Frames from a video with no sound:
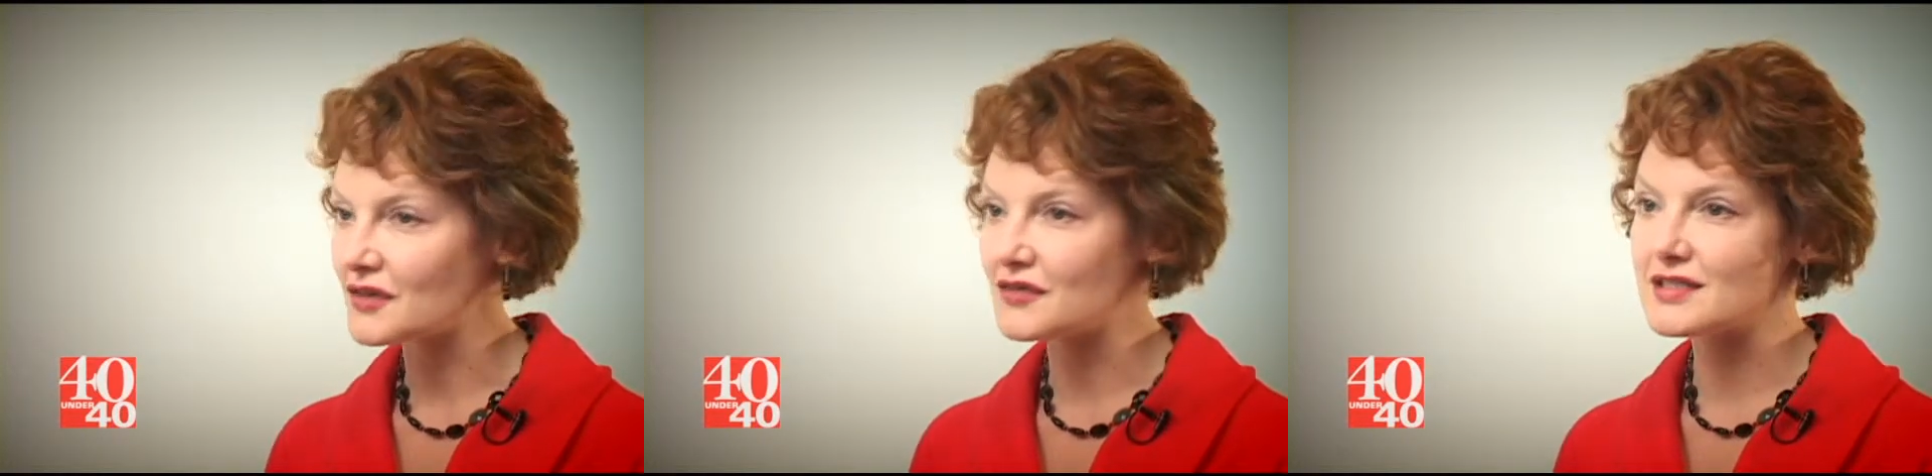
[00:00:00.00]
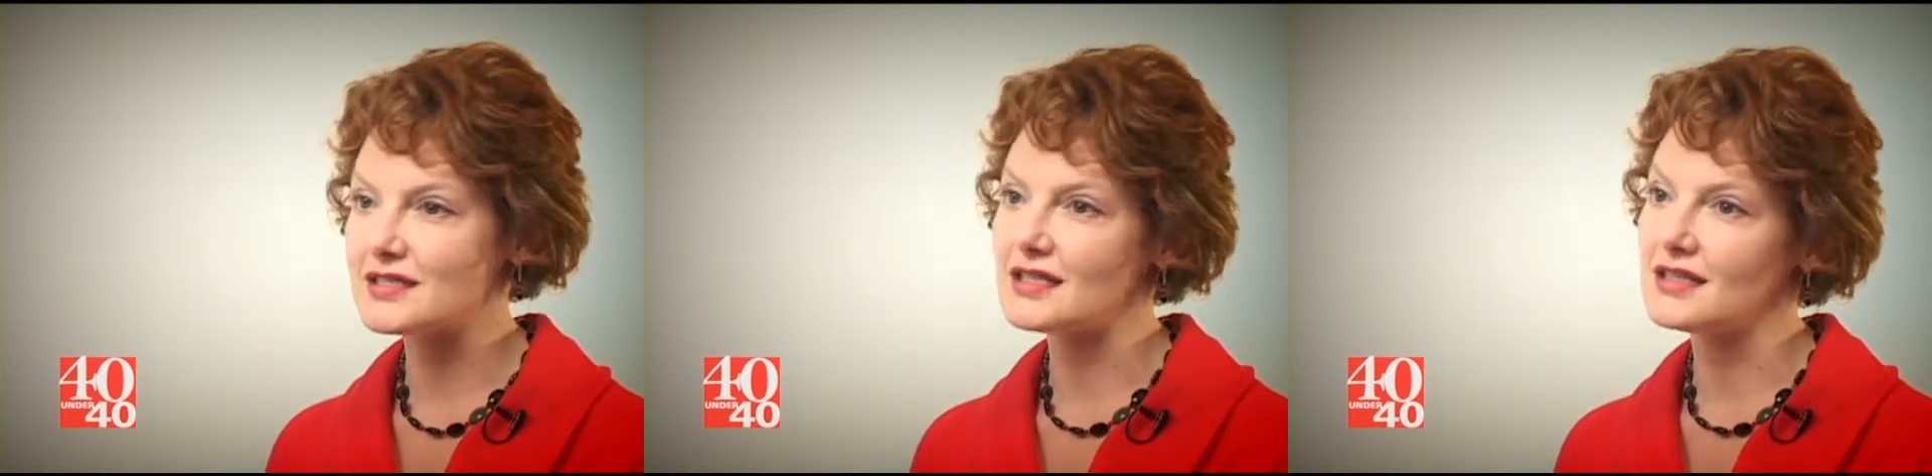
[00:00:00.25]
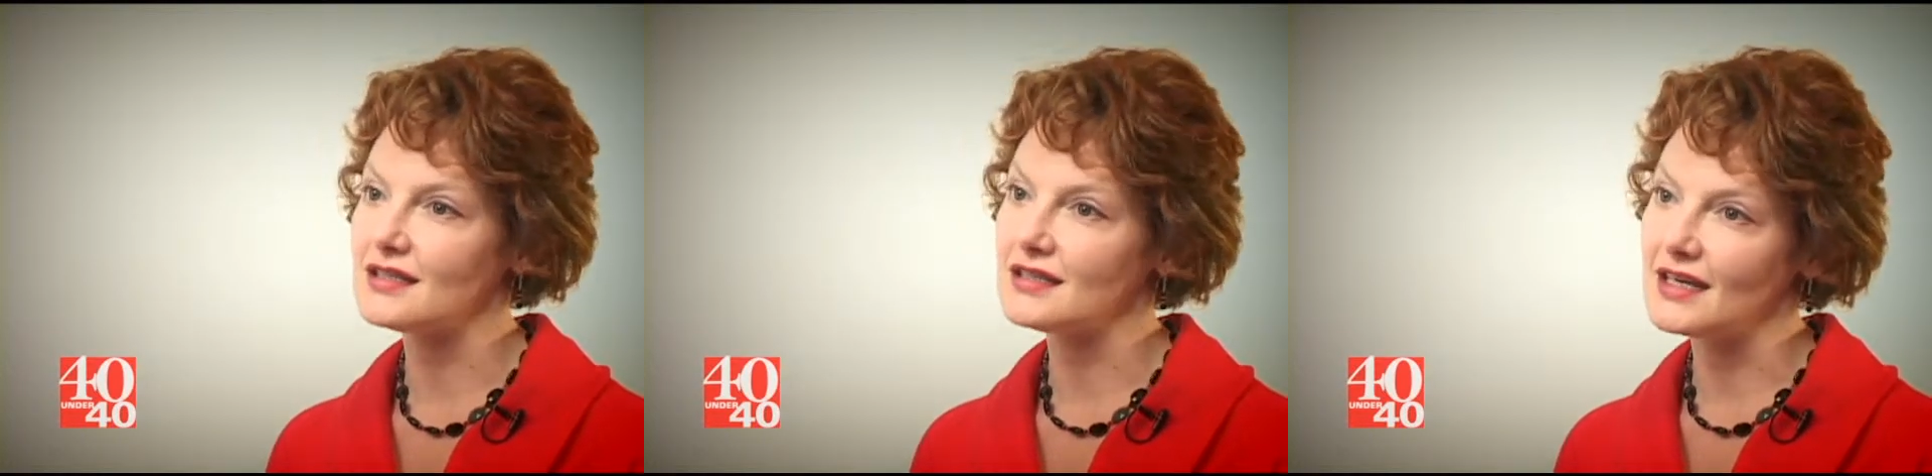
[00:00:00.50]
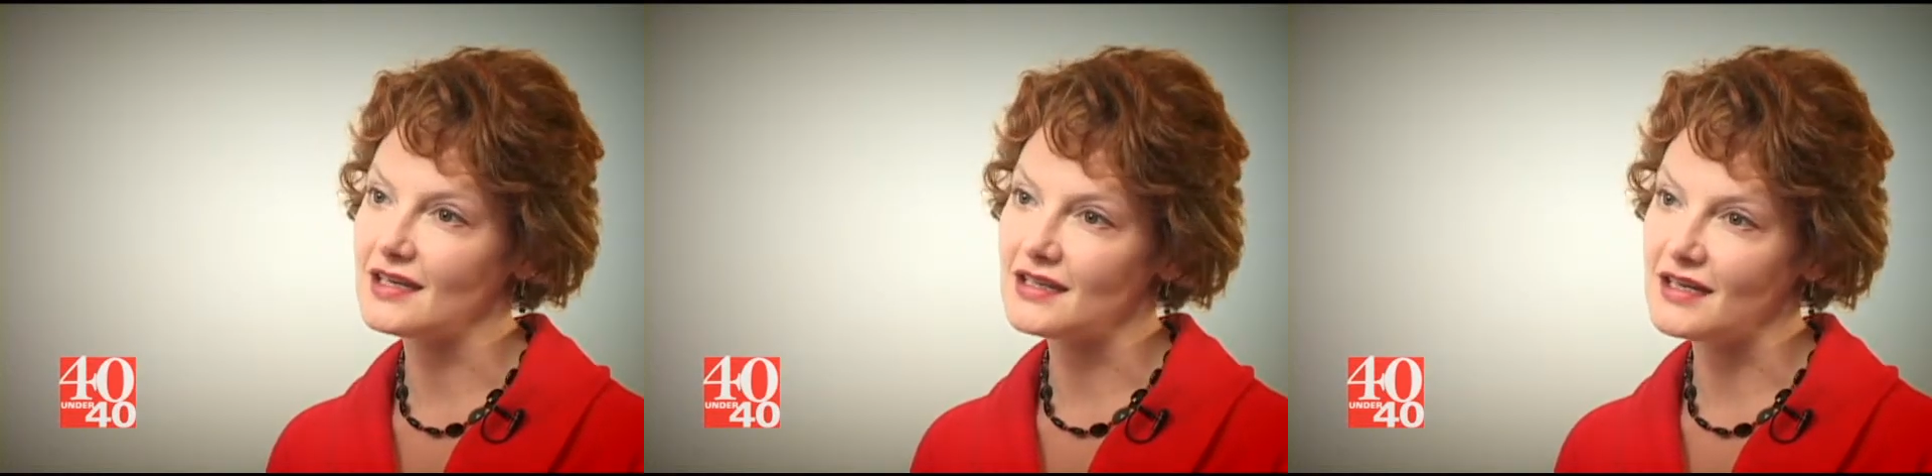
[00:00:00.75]
oversee the
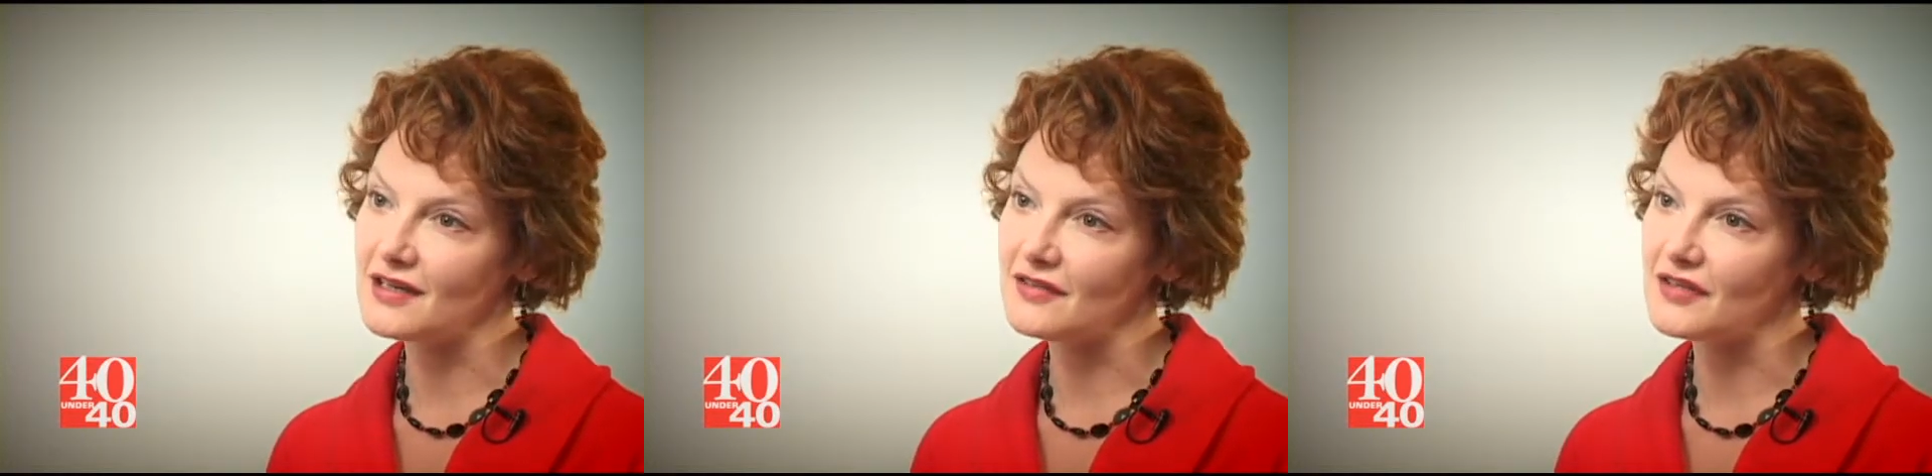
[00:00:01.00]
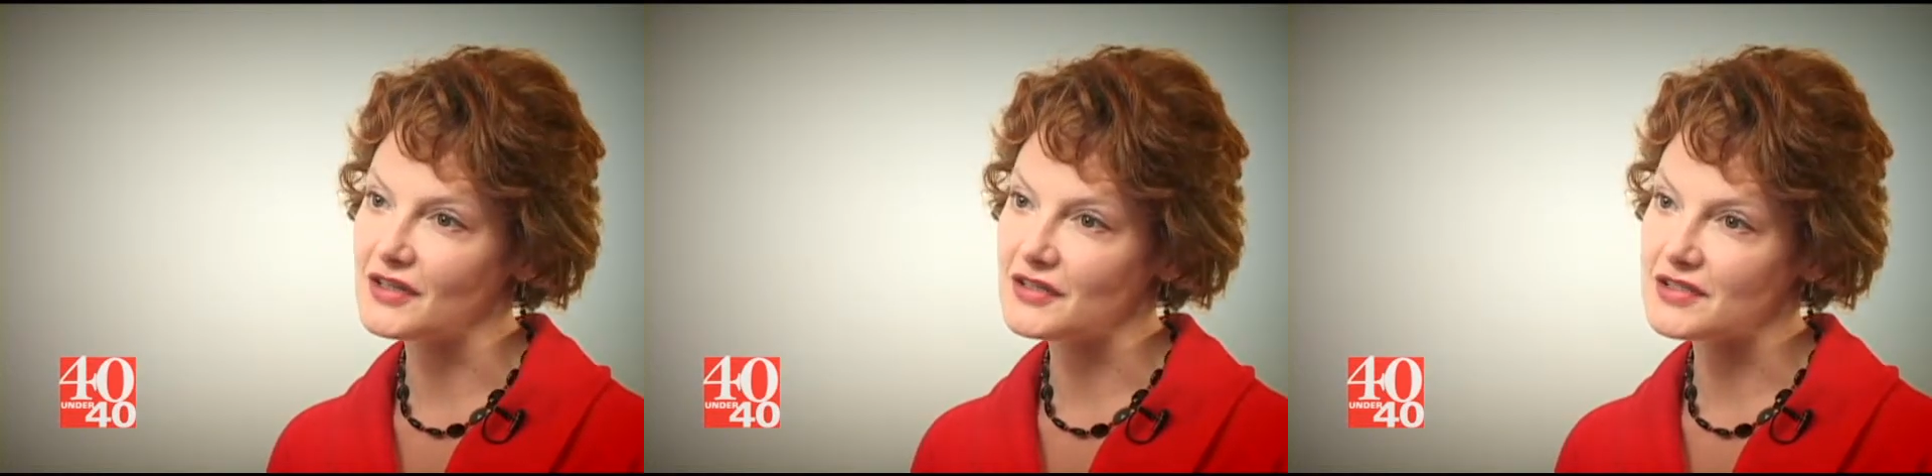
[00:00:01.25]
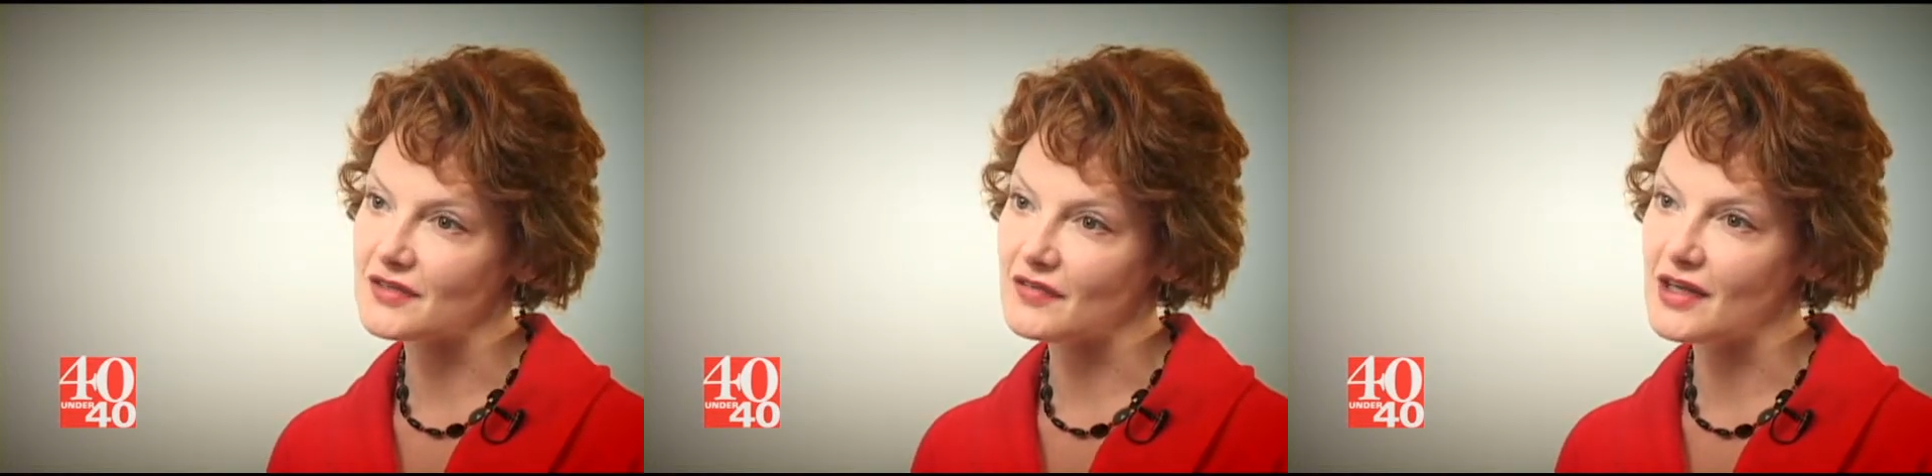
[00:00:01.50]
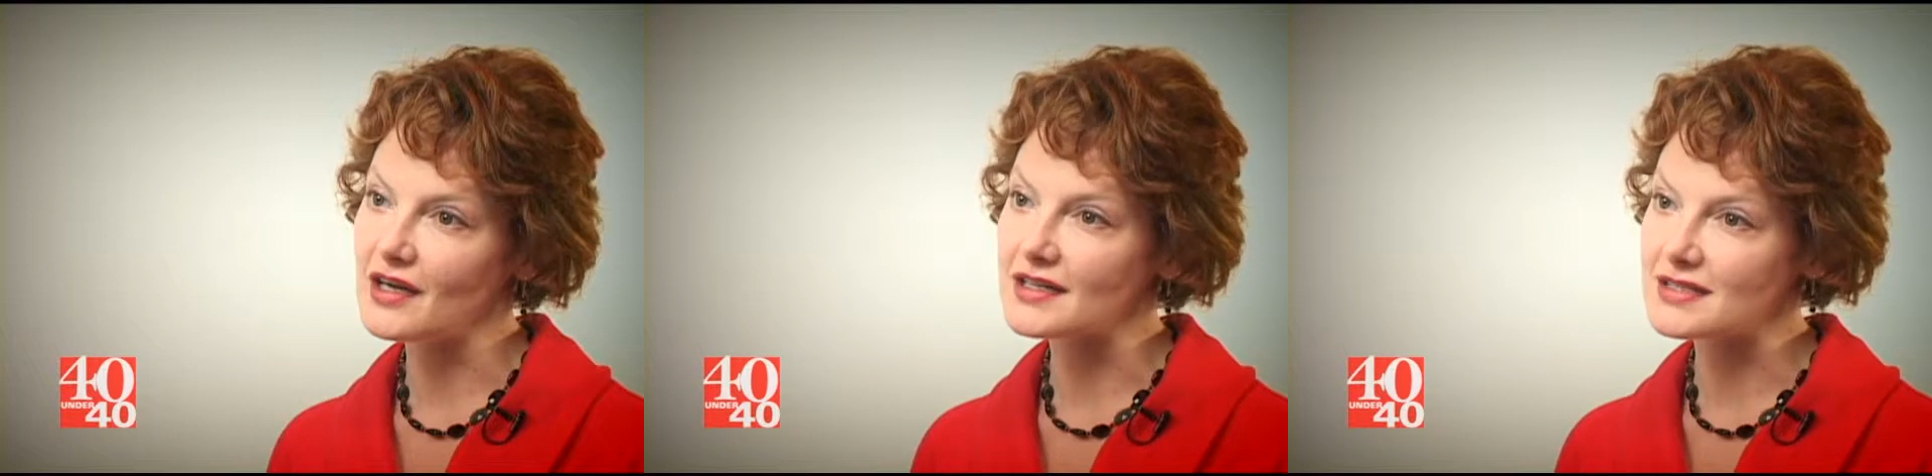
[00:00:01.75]
day-to-day affairs of
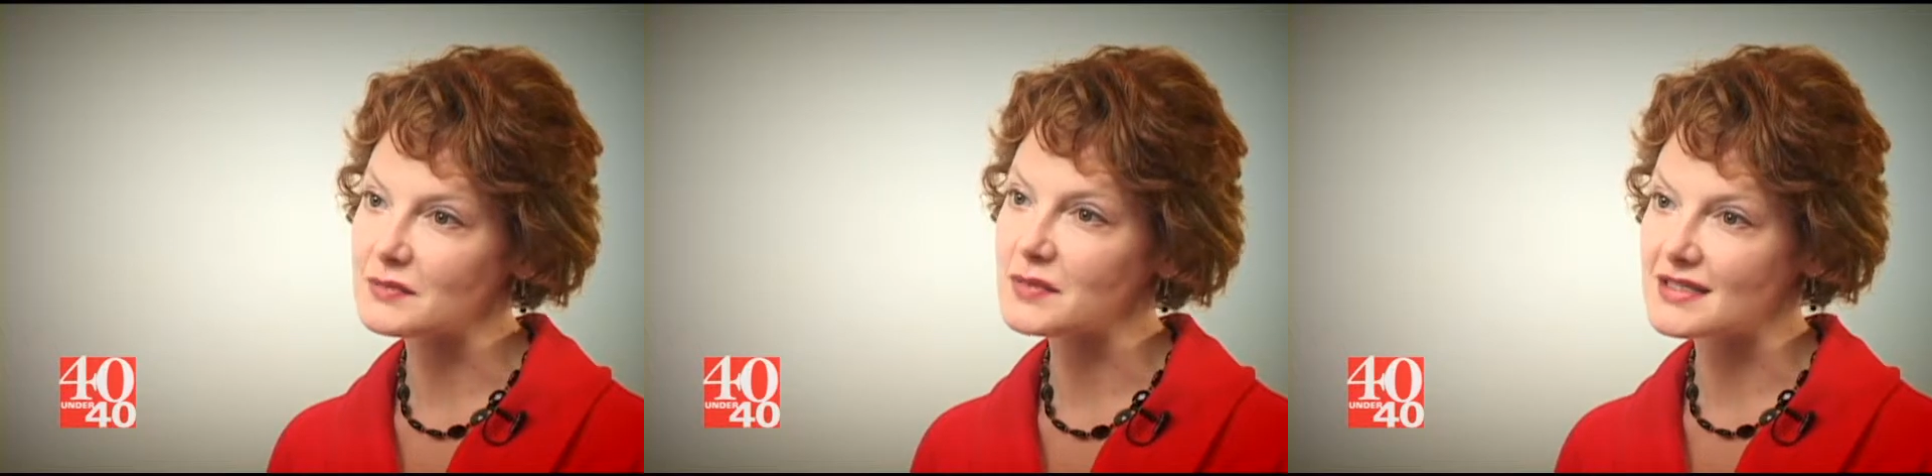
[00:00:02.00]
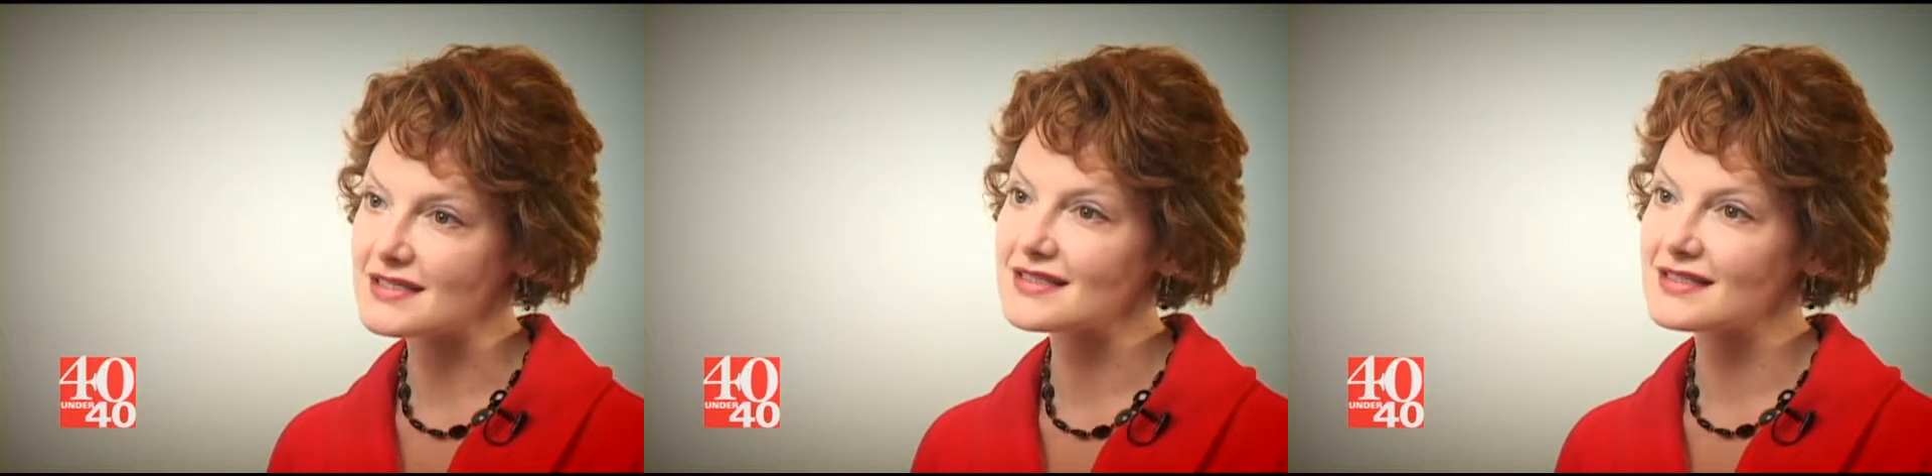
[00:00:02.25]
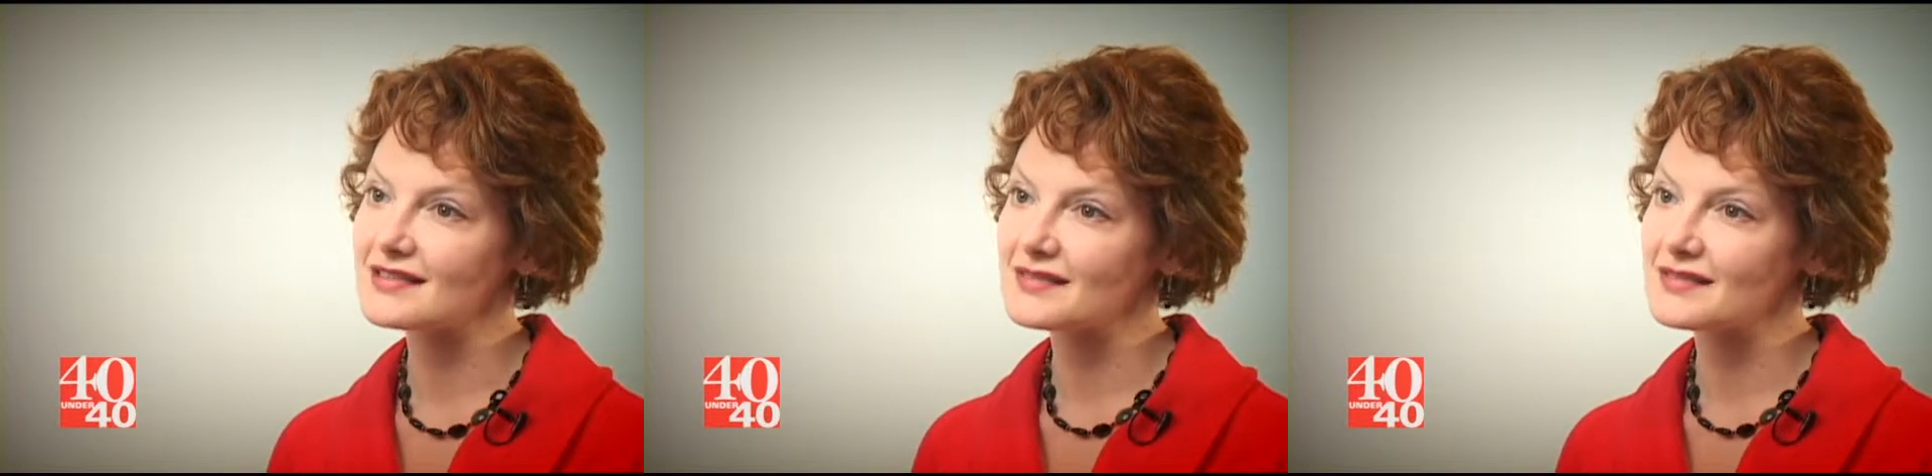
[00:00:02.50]
the hospice.